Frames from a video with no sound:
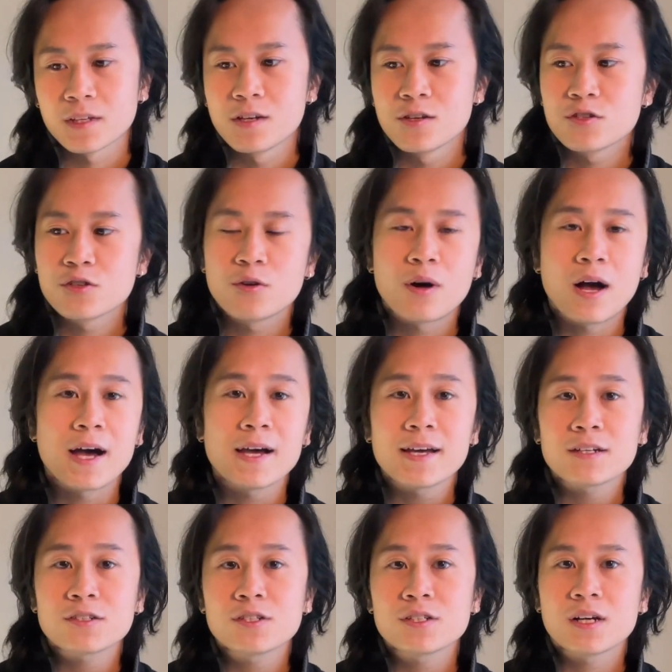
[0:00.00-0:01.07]
So I
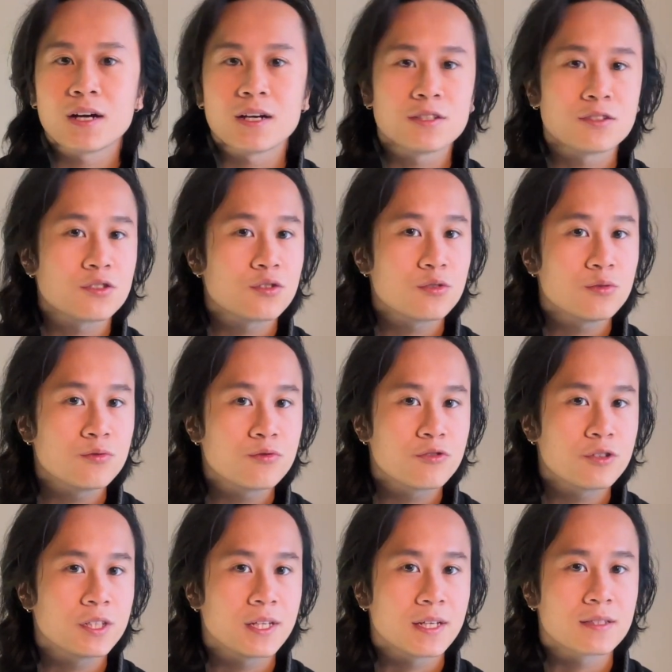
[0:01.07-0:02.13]
actually got 2
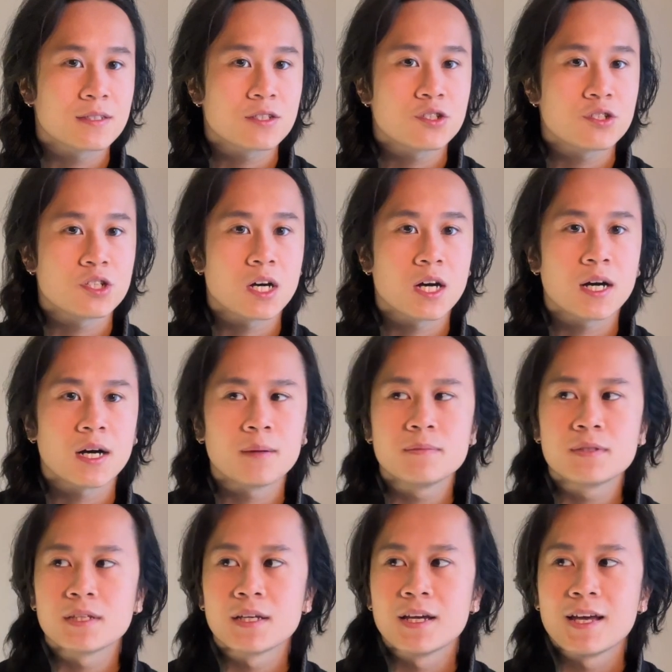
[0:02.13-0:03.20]
freelancing jobs,
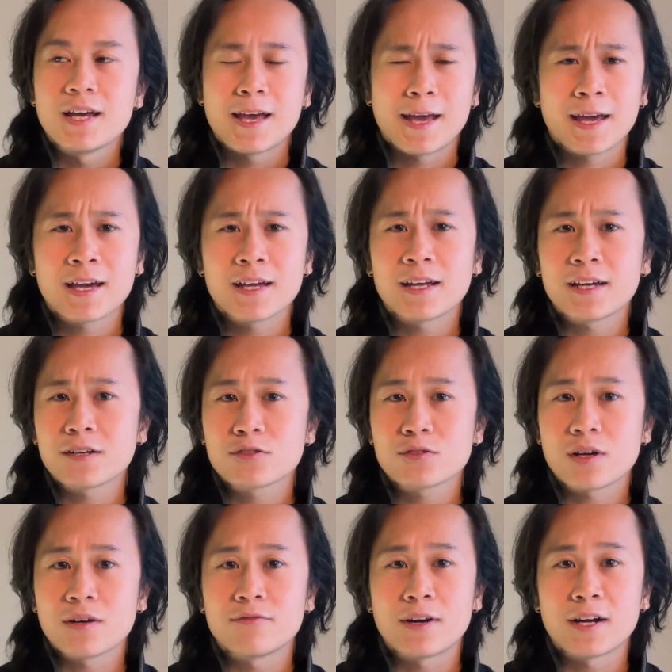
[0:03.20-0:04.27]
and I also
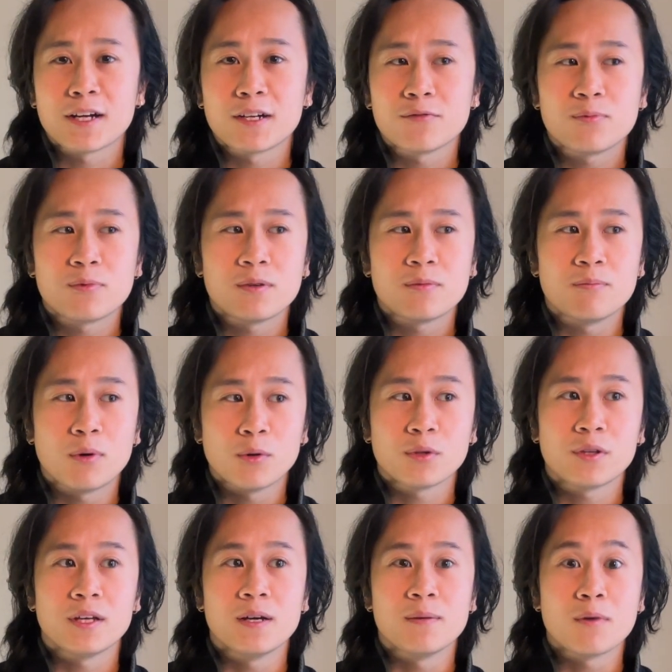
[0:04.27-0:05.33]
got fired from both of
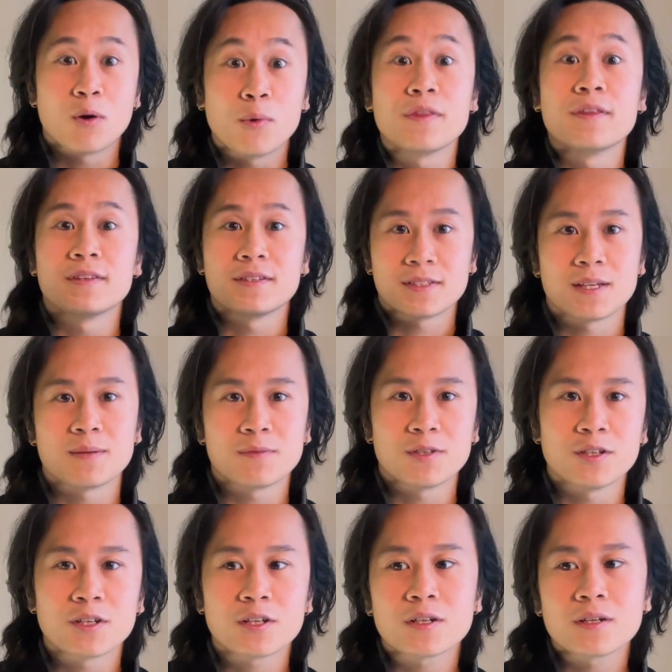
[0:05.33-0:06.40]
them within the same
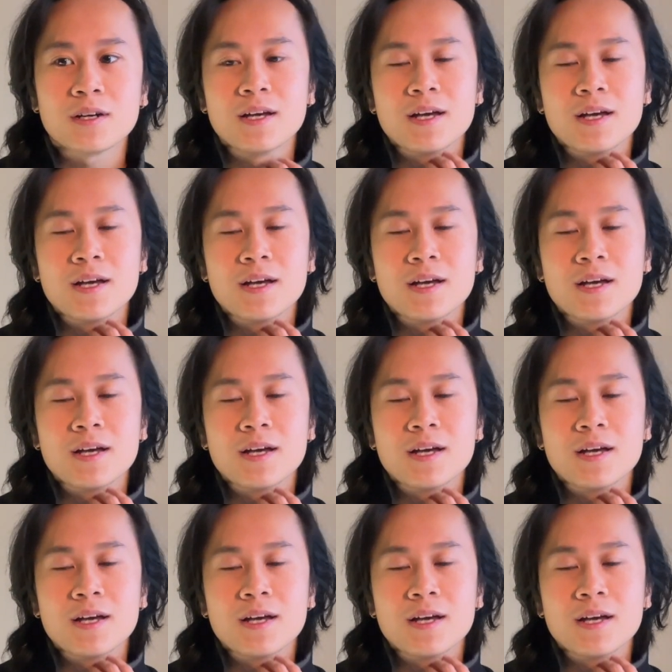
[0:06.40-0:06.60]
year.